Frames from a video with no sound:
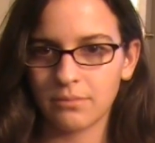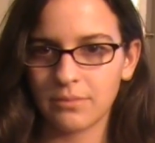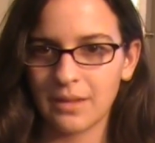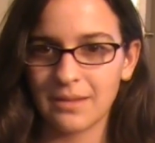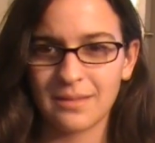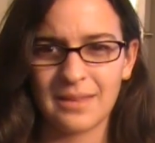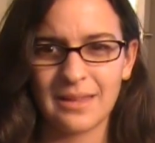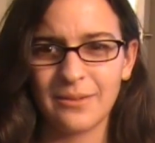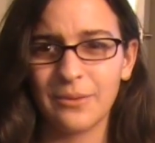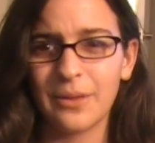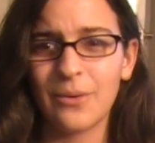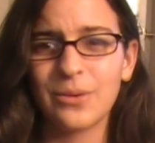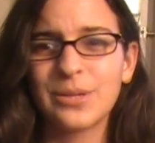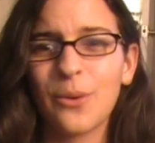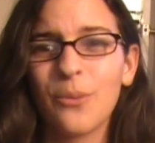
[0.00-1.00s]
That, that,
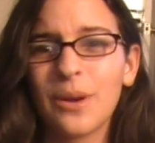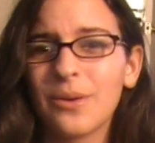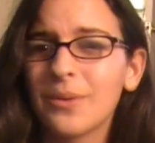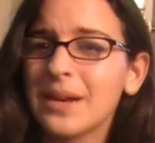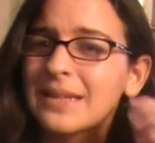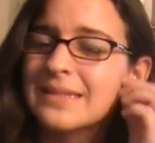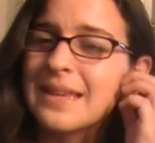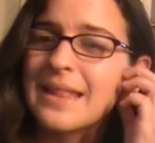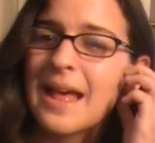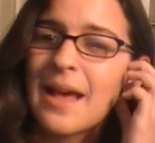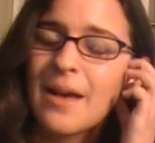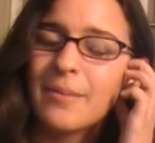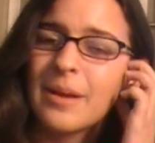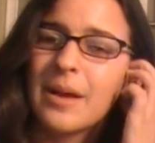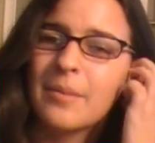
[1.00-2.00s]
that was a weird way to say
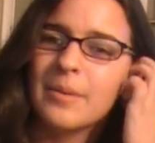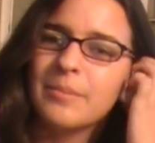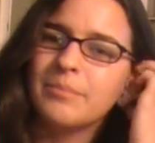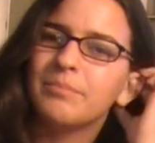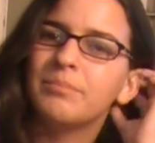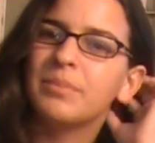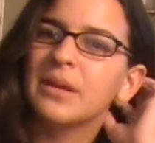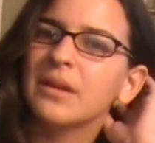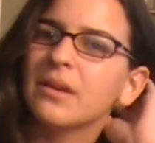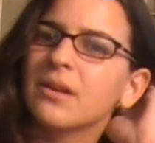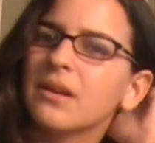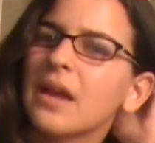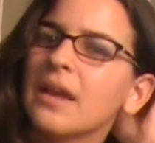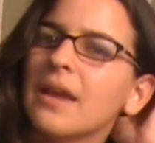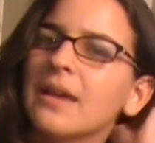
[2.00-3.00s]
that. I'm, I'm a big
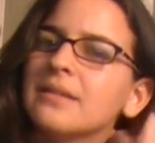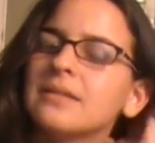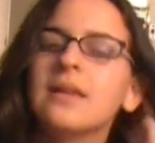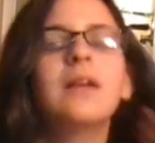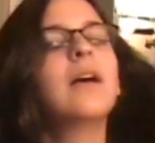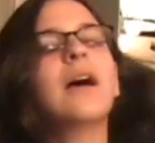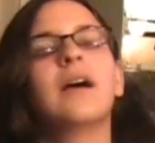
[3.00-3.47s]
nerd, I guess.